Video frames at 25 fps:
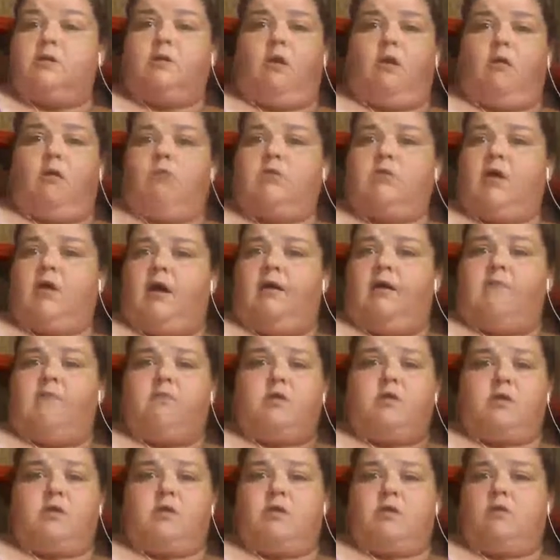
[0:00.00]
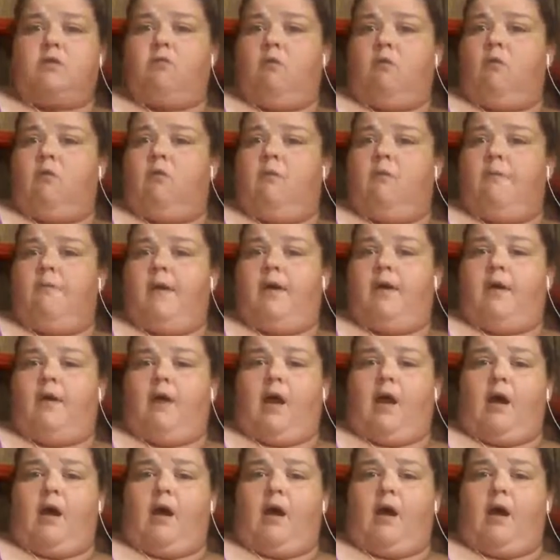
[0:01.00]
the whole time, just throw them in.